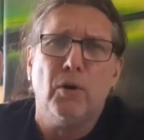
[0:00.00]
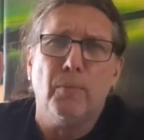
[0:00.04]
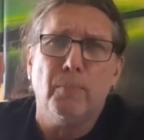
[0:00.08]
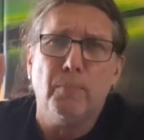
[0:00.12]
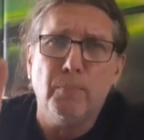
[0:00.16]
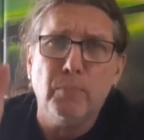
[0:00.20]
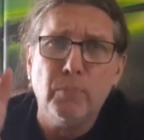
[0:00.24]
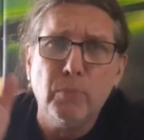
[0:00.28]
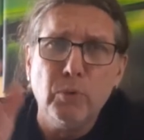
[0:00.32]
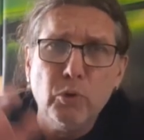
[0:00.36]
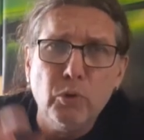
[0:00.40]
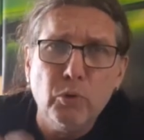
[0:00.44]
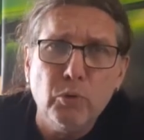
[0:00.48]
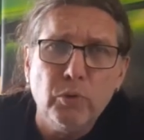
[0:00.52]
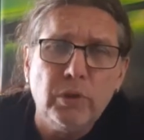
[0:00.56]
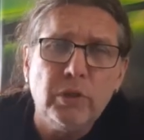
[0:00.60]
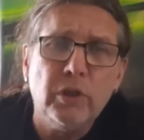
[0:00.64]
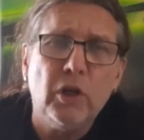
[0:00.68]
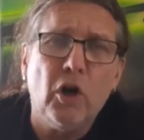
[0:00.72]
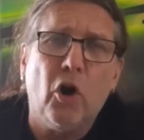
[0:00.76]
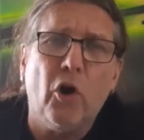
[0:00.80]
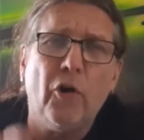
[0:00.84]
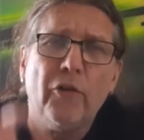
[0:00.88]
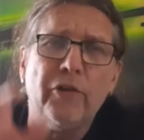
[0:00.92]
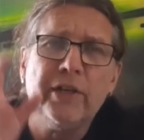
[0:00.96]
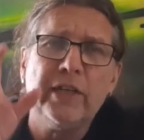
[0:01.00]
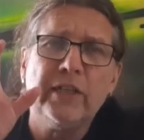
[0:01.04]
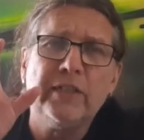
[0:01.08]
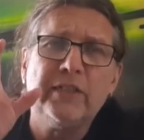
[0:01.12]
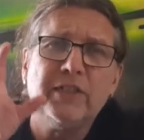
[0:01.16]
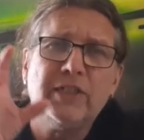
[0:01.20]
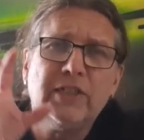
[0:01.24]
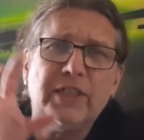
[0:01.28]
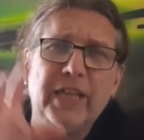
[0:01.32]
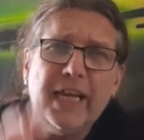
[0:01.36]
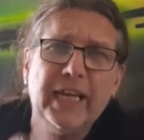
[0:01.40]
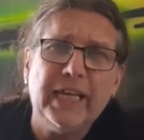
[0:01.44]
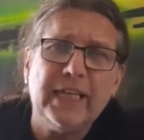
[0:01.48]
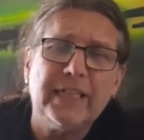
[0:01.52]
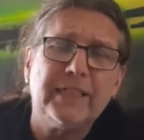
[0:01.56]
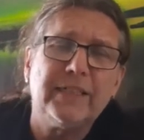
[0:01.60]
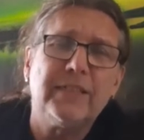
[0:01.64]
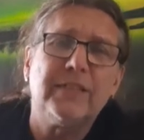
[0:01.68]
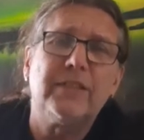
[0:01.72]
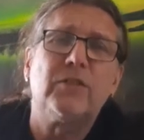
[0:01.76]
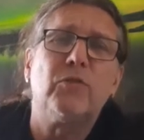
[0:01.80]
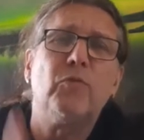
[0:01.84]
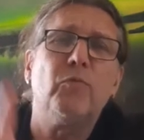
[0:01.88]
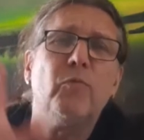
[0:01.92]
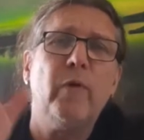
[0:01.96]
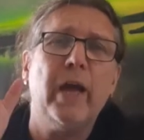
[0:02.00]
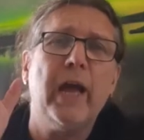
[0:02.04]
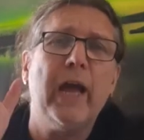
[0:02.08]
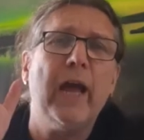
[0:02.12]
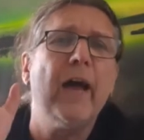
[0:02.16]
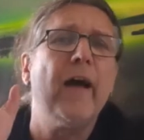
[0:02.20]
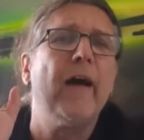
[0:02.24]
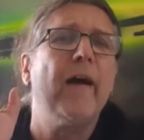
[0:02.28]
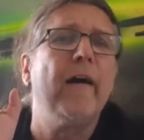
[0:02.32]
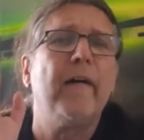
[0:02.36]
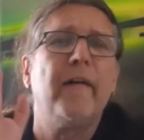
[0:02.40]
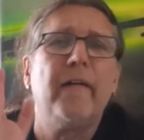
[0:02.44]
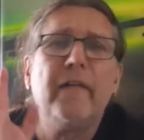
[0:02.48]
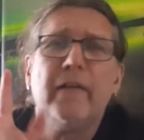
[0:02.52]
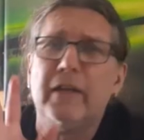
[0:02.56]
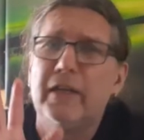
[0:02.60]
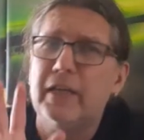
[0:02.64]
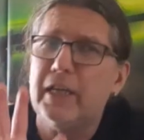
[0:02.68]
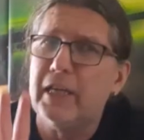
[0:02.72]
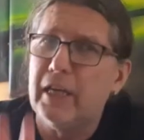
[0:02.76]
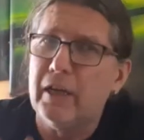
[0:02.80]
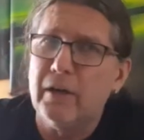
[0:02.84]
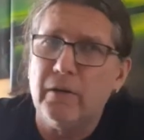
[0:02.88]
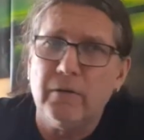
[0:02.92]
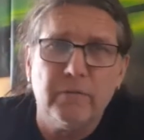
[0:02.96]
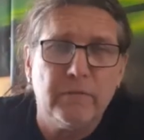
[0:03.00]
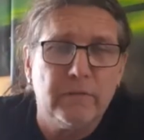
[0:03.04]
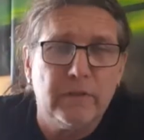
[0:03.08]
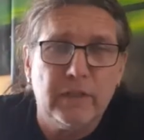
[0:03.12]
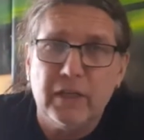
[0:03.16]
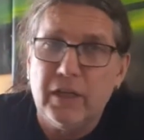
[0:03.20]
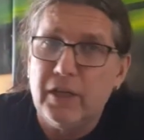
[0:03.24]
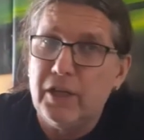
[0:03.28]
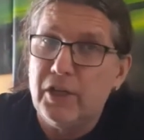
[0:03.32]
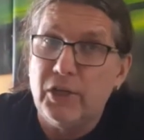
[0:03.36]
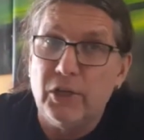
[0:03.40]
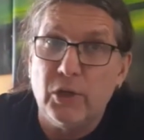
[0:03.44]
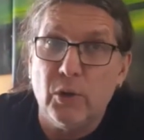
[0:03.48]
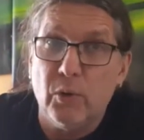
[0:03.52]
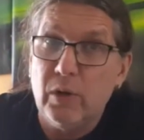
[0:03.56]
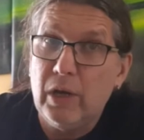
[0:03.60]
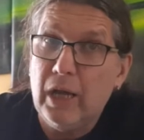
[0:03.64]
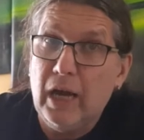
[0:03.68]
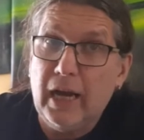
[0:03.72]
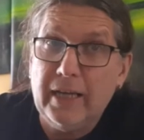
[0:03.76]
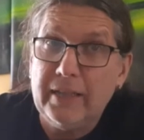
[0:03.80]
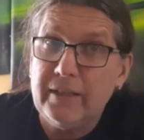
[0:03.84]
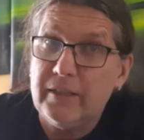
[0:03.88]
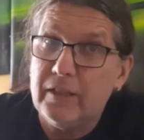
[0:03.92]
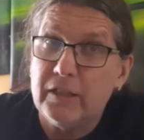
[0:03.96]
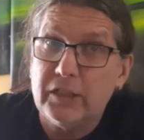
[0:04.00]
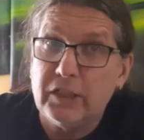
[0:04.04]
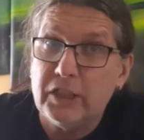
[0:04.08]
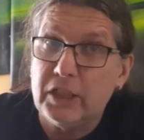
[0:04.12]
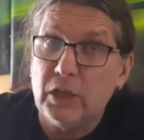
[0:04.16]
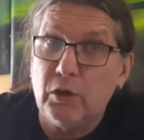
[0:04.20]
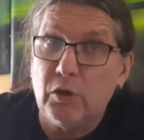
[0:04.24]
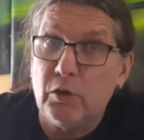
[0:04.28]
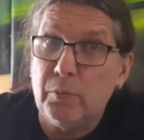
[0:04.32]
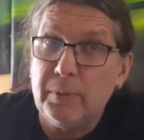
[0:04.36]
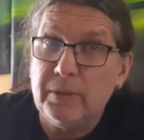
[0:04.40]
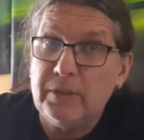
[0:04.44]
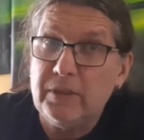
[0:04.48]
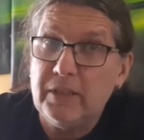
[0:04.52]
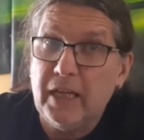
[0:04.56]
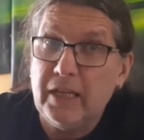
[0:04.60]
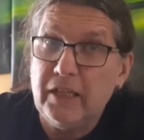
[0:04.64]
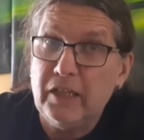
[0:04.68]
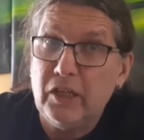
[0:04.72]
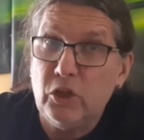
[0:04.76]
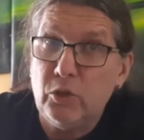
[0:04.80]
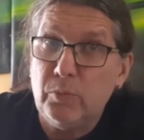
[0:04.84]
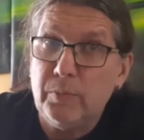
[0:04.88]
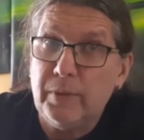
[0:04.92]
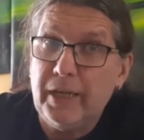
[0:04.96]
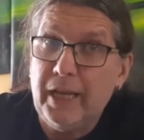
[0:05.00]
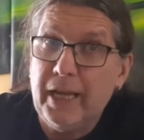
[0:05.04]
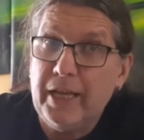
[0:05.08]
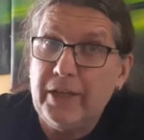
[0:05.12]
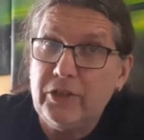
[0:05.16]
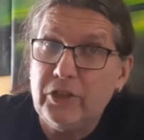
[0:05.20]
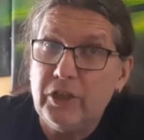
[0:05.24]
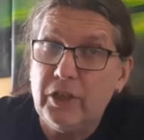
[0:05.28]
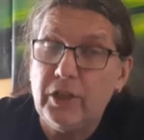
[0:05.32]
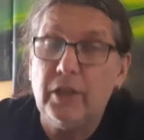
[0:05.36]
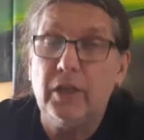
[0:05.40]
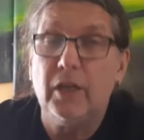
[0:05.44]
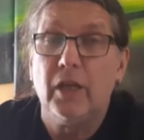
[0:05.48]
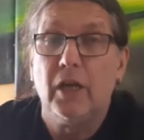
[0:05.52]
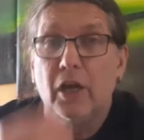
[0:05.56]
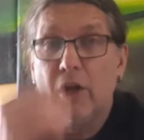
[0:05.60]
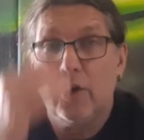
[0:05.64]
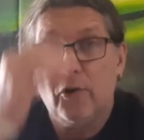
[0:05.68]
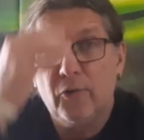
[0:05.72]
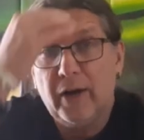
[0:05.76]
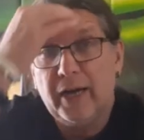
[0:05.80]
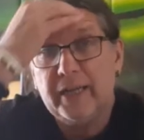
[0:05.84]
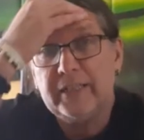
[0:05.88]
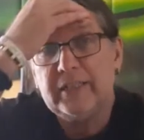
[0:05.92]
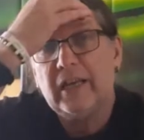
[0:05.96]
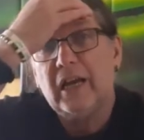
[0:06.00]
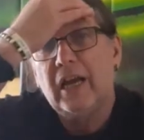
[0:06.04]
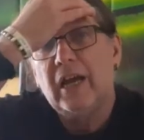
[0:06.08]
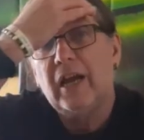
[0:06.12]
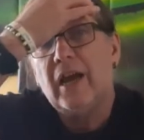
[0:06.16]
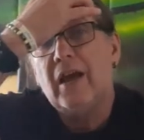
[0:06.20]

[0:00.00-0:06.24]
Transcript: moon on the sixth, where you know no light, zero percent illumination, right?